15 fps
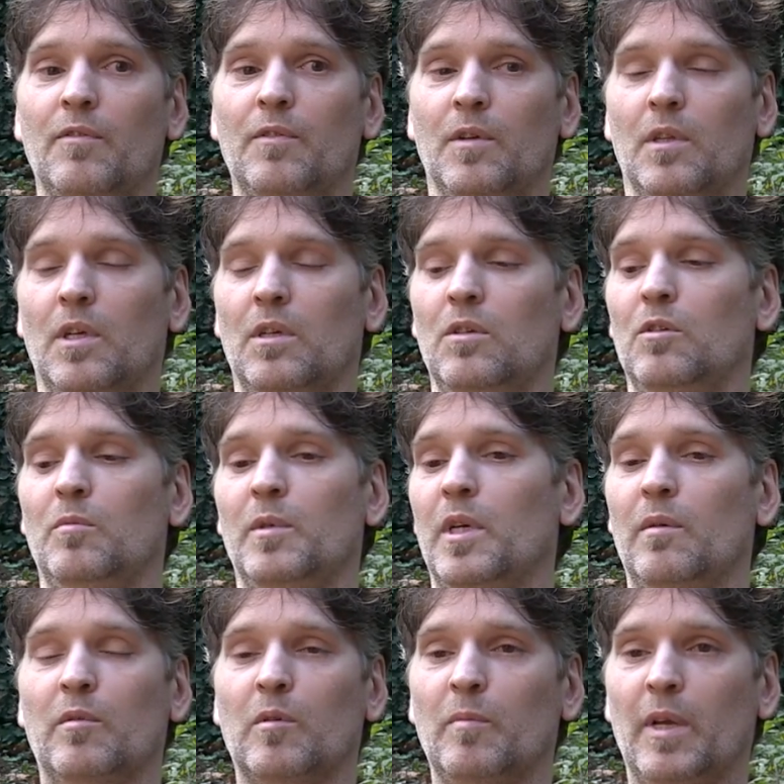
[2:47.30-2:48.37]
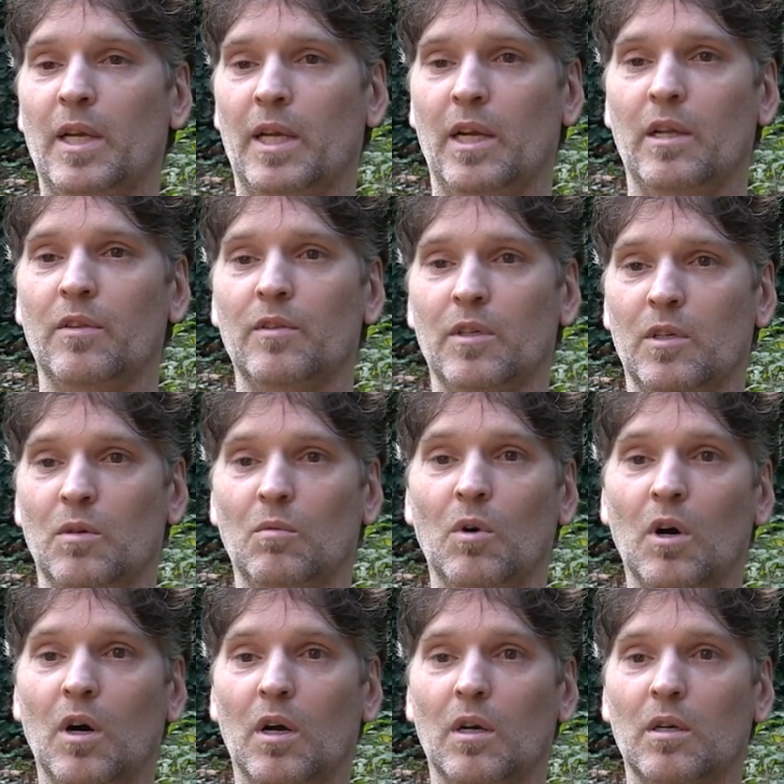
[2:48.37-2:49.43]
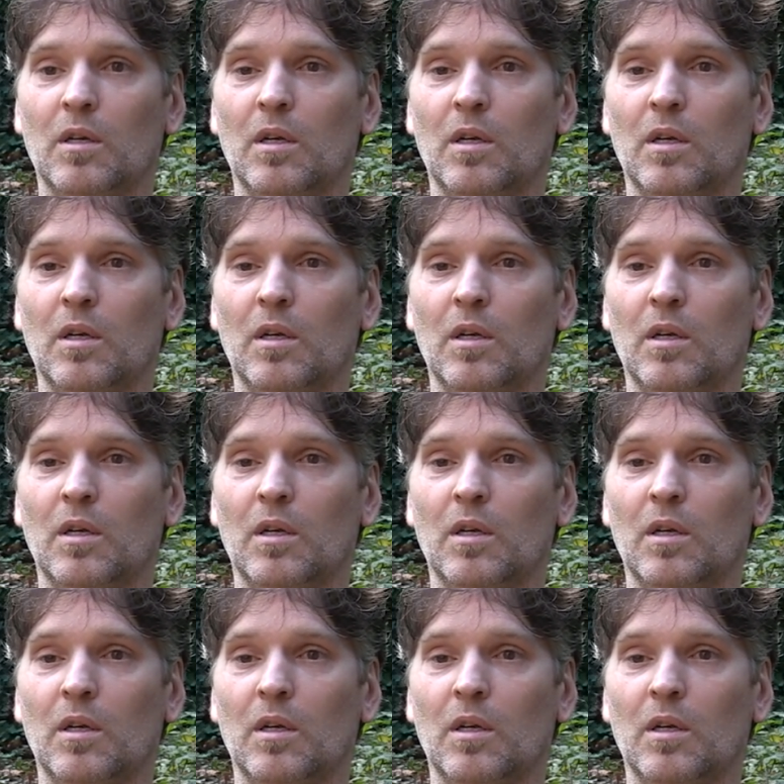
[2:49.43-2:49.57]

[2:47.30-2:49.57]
I feel that you'll be able to make anything you want.